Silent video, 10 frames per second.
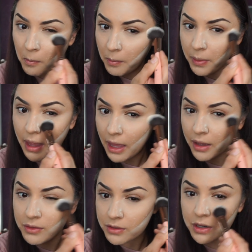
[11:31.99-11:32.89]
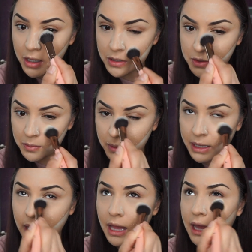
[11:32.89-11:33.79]
powder under
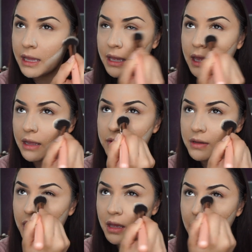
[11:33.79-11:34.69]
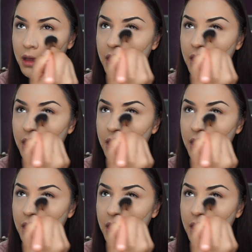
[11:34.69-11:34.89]
my eye area,